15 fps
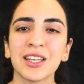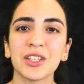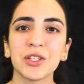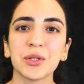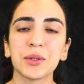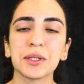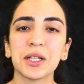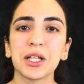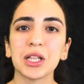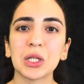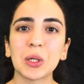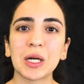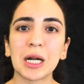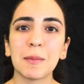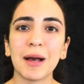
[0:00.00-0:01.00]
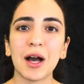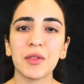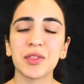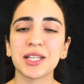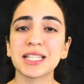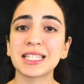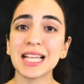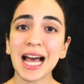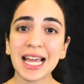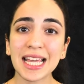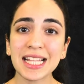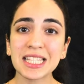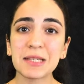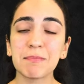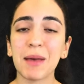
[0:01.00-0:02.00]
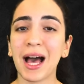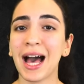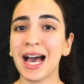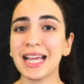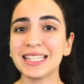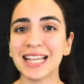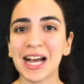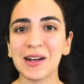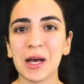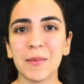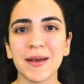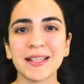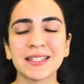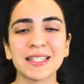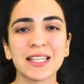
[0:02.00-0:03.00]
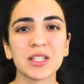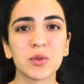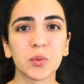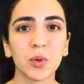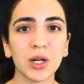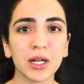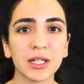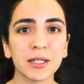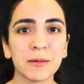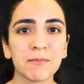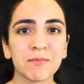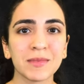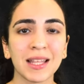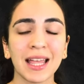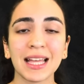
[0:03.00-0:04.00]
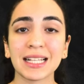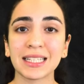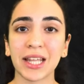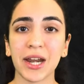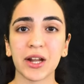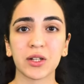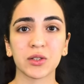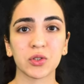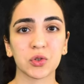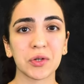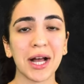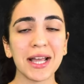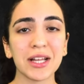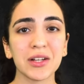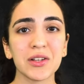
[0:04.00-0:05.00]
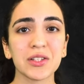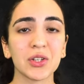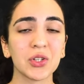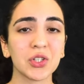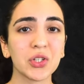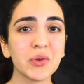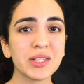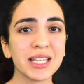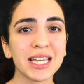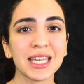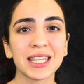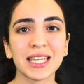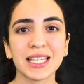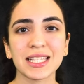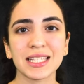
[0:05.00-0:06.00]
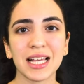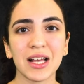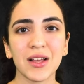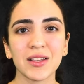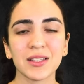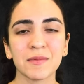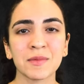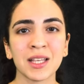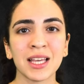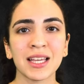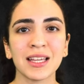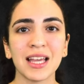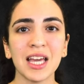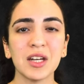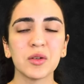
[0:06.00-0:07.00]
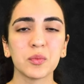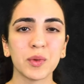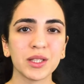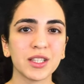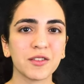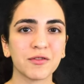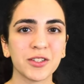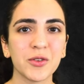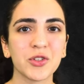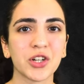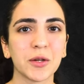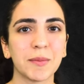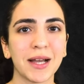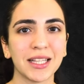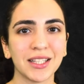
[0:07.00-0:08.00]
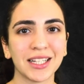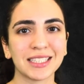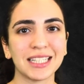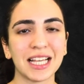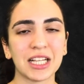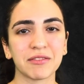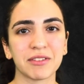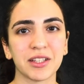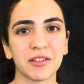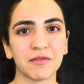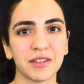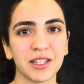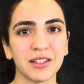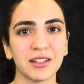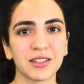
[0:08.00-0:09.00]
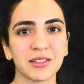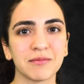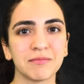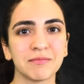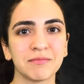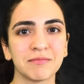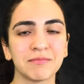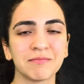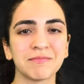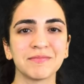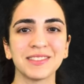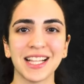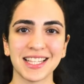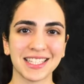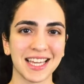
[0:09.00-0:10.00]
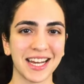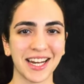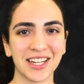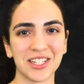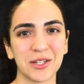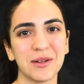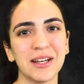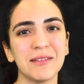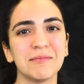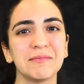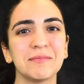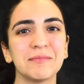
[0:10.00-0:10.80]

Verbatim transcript: you'll learn about the science behind how M S Cs work, clinical trials using these cells, and what the future might look like for the field. Let's get into it.